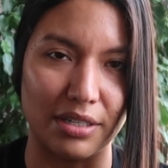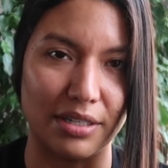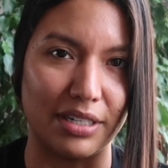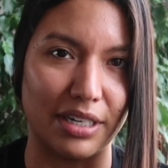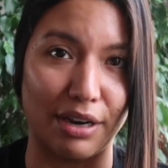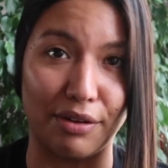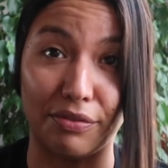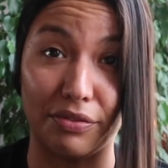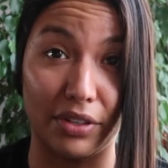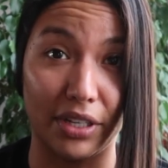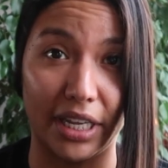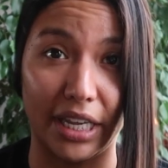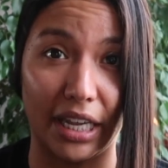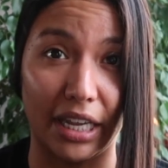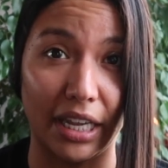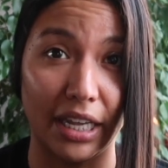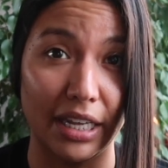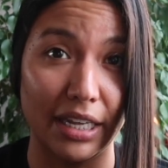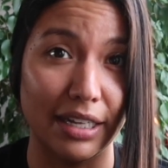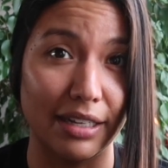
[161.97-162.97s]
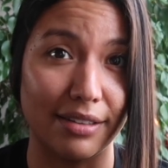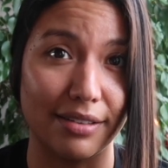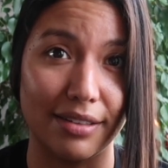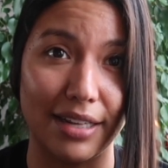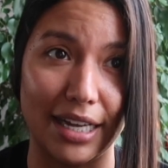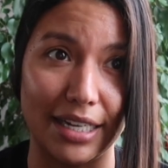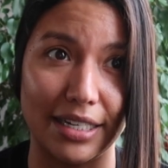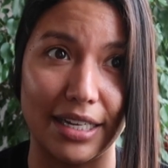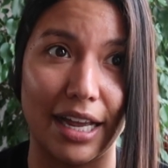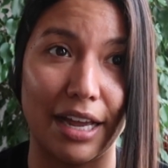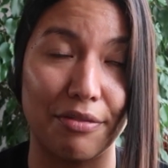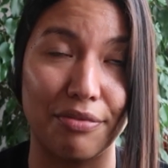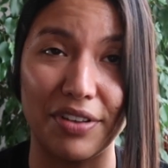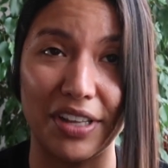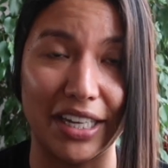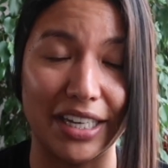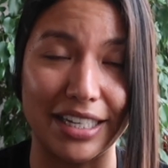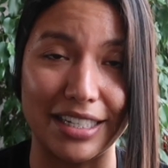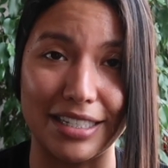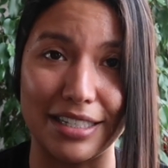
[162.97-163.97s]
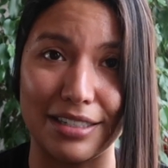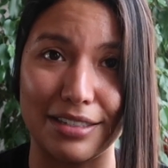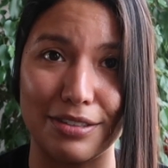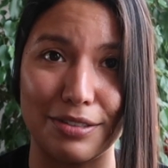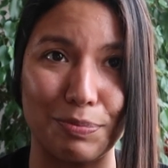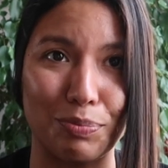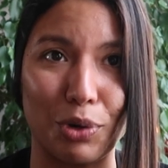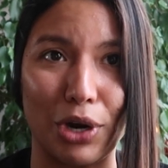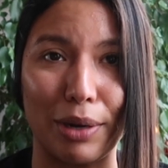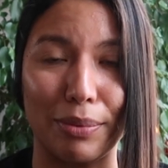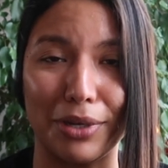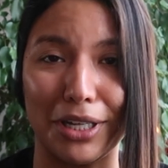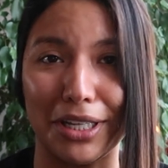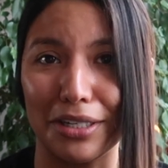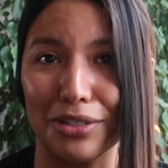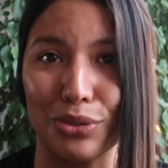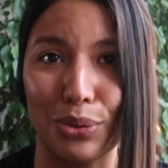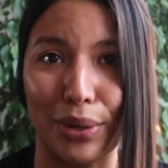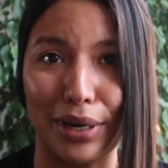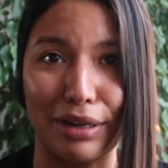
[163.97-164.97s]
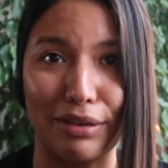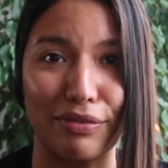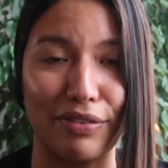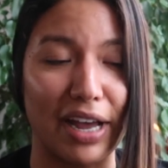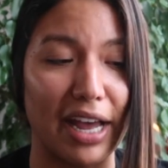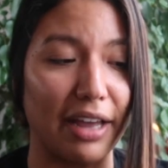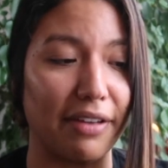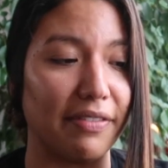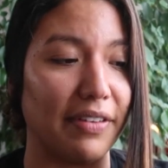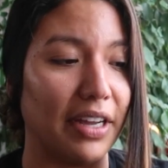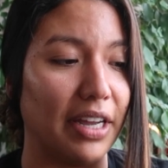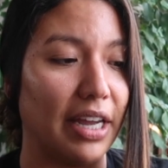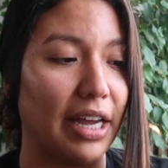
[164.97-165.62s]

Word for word: Definitely less. I feel like it's probably like 25.